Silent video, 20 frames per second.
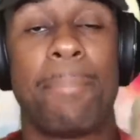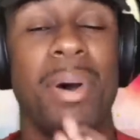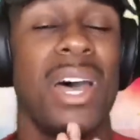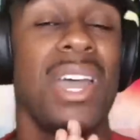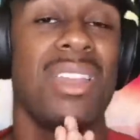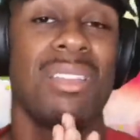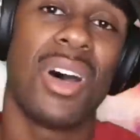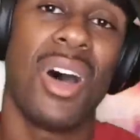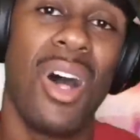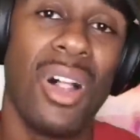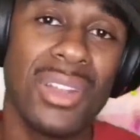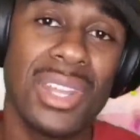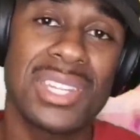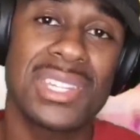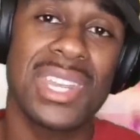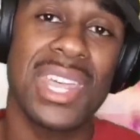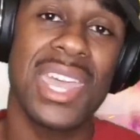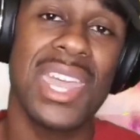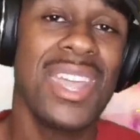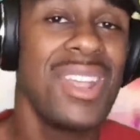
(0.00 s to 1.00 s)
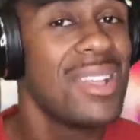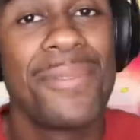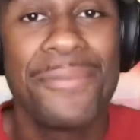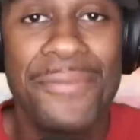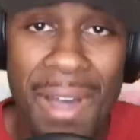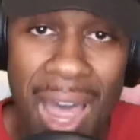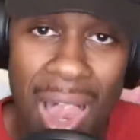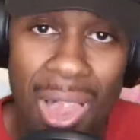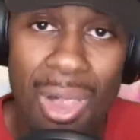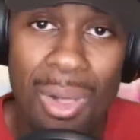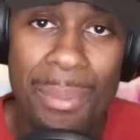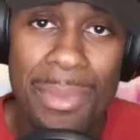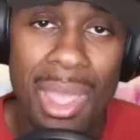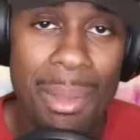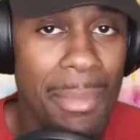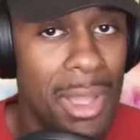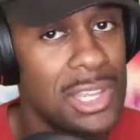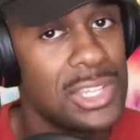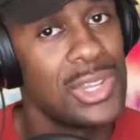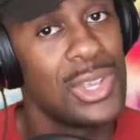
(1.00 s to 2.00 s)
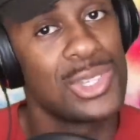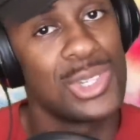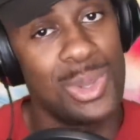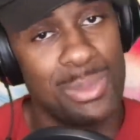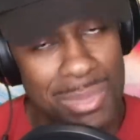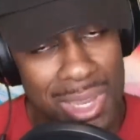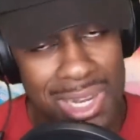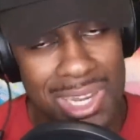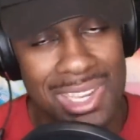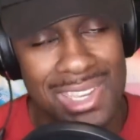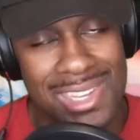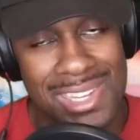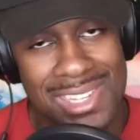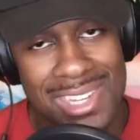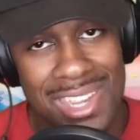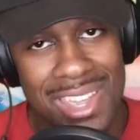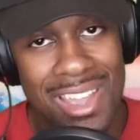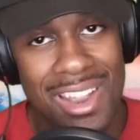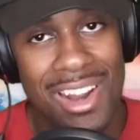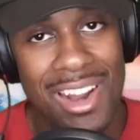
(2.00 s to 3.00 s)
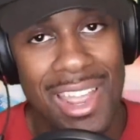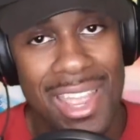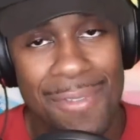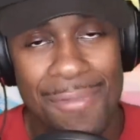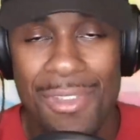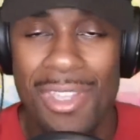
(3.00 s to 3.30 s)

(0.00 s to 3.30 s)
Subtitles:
But all to say, follow me on my social medias, all right?